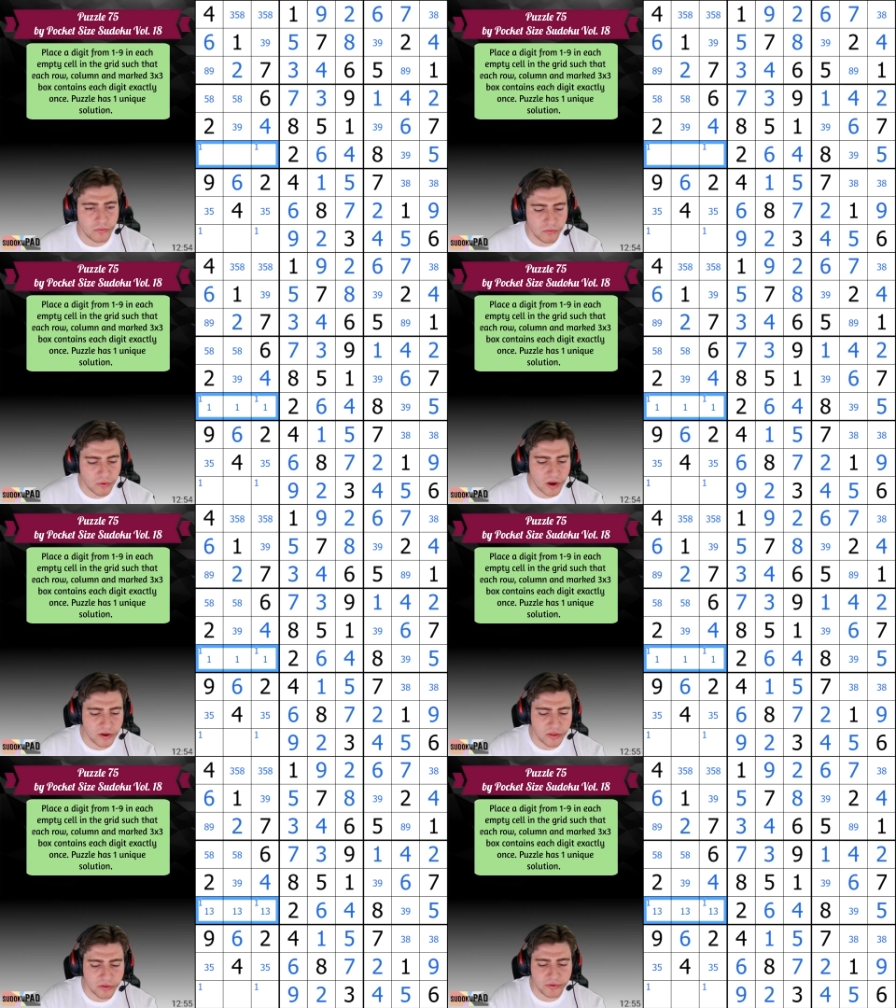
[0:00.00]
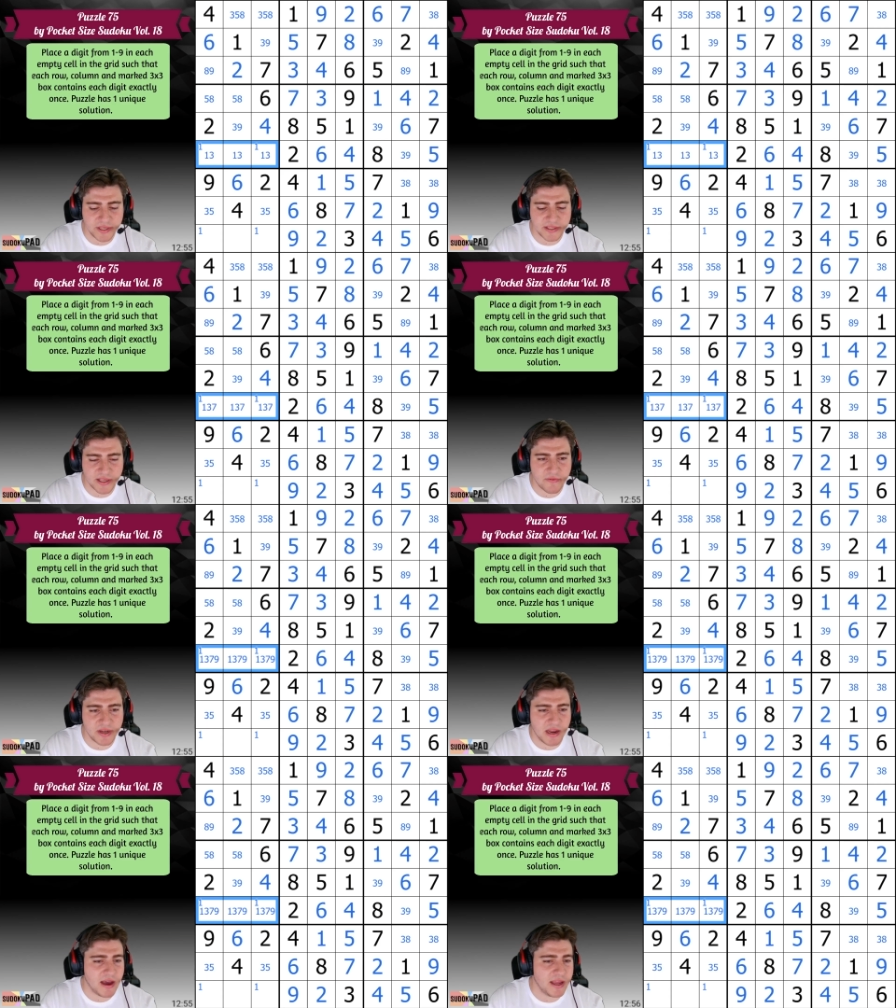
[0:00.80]
One, 3,
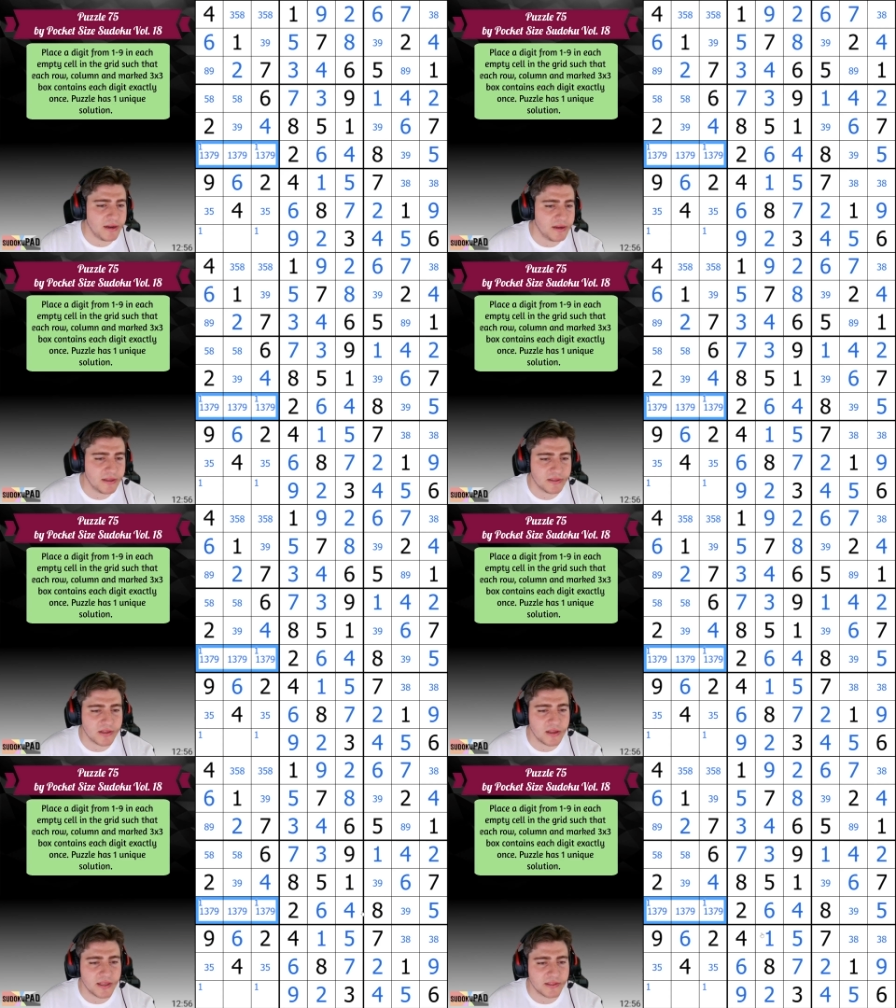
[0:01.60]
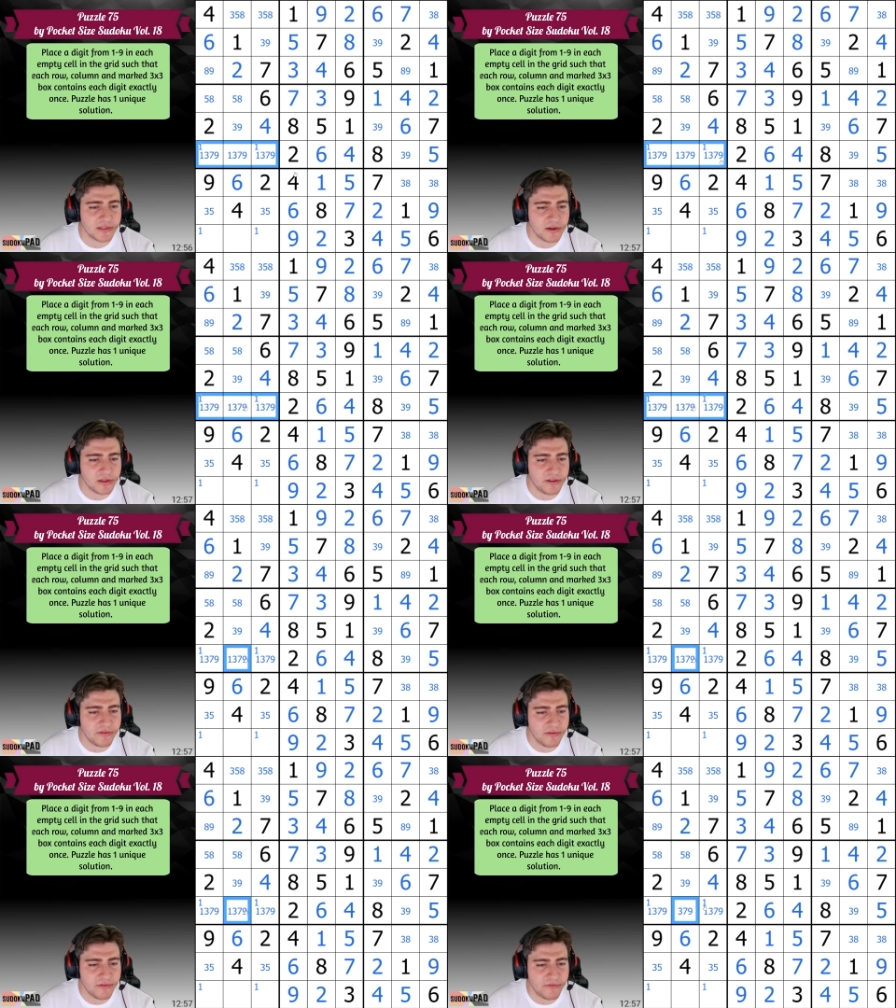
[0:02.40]
7, 9. It's not necessarily
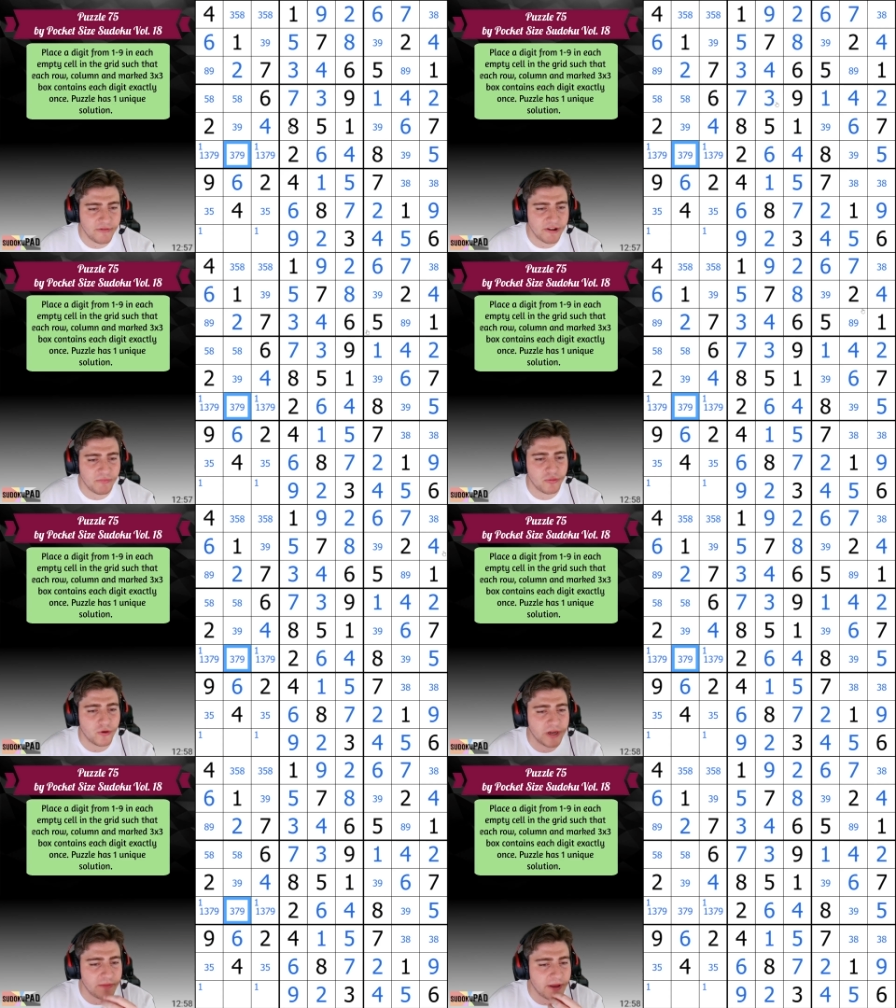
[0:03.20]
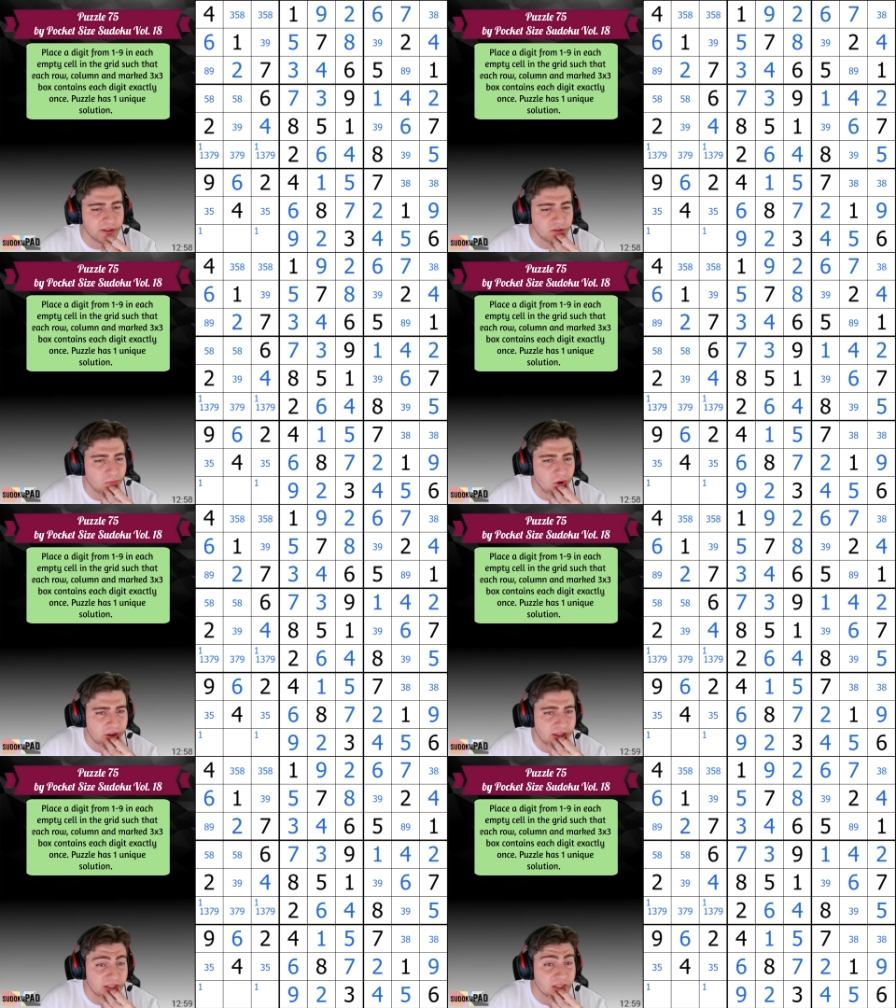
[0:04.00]
very pretty pencil
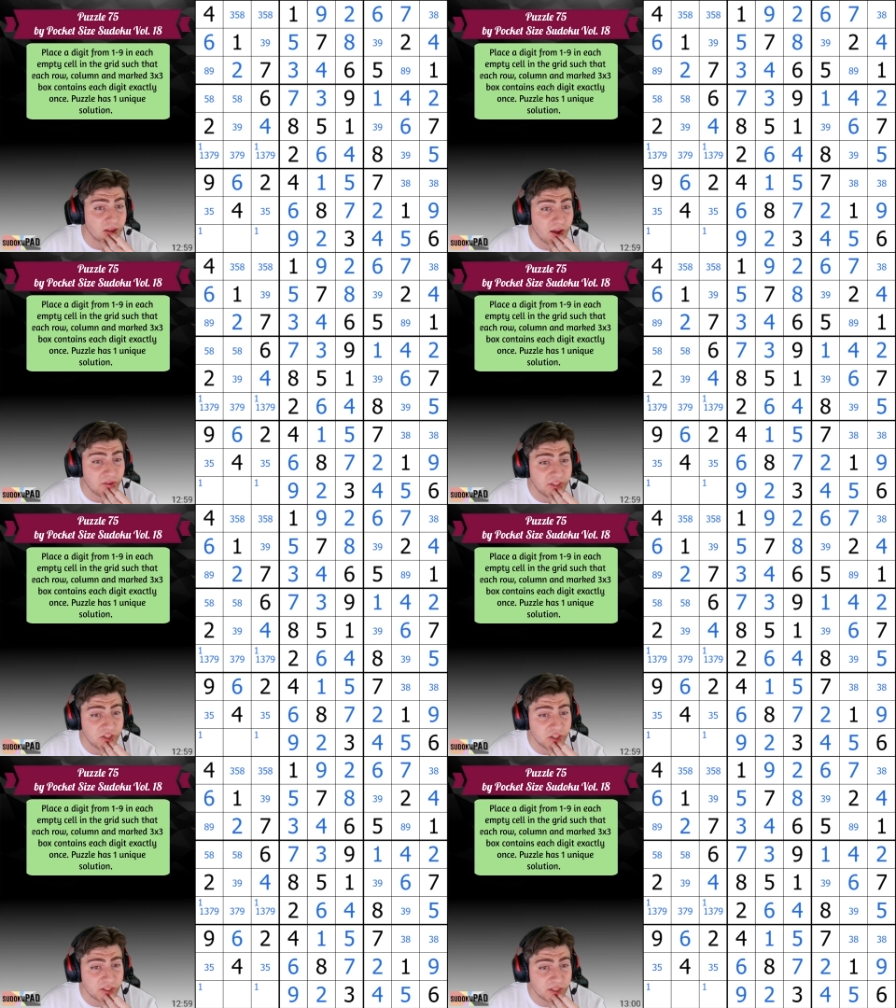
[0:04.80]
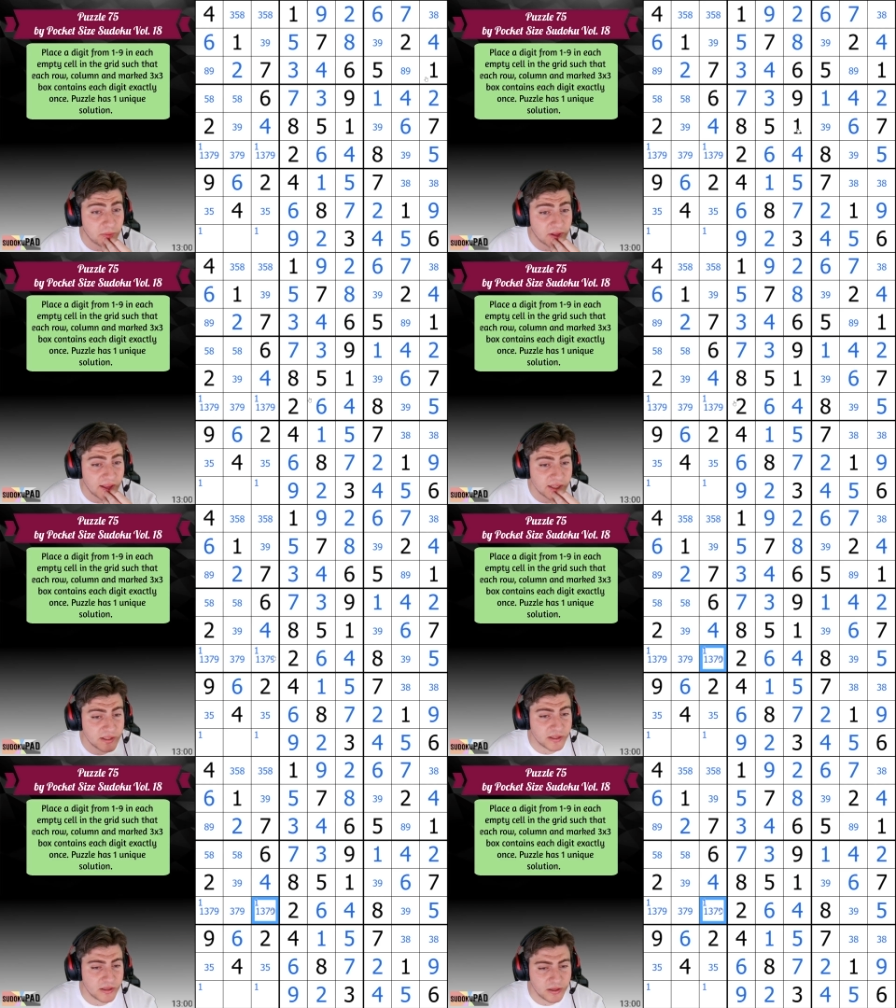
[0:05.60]
marking. It's a lot of digits to place.